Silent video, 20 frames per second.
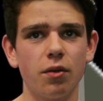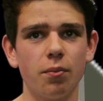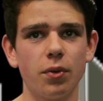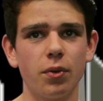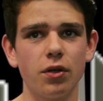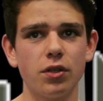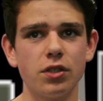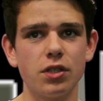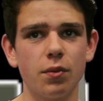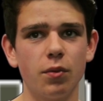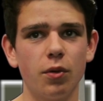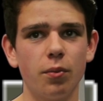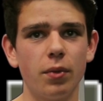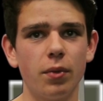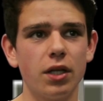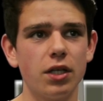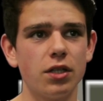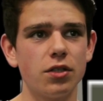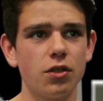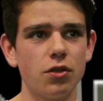and post them on
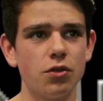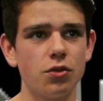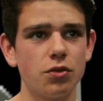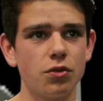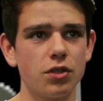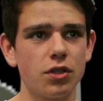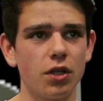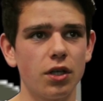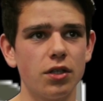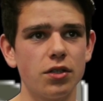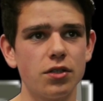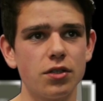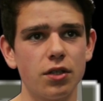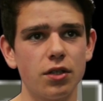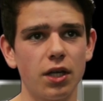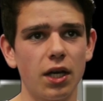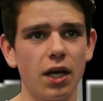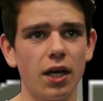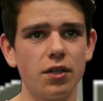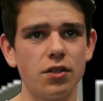many social sites
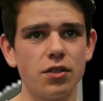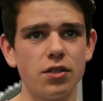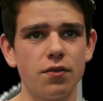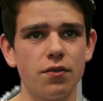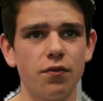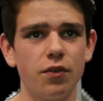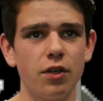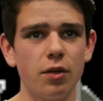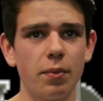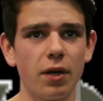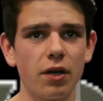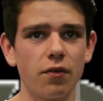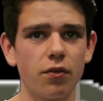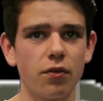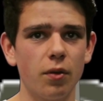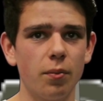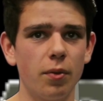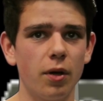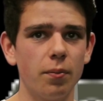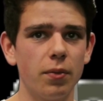to get answers and feedback
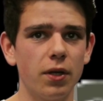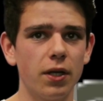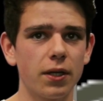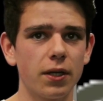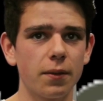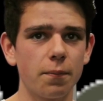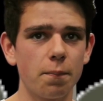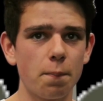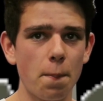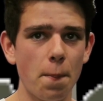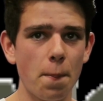from the public.